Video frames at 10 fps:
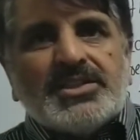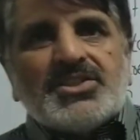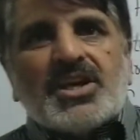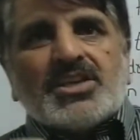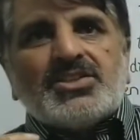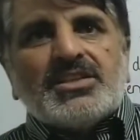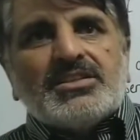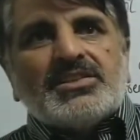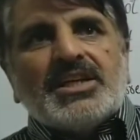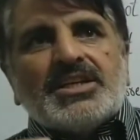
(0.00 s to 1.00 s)

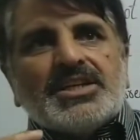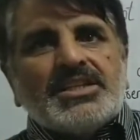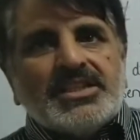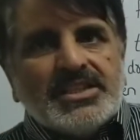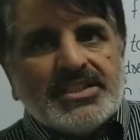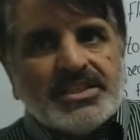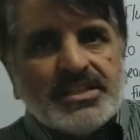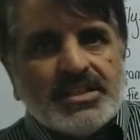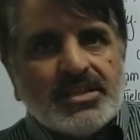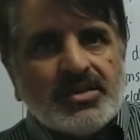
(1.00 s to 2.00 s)
structures,
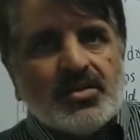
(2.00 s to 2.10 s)
sentences.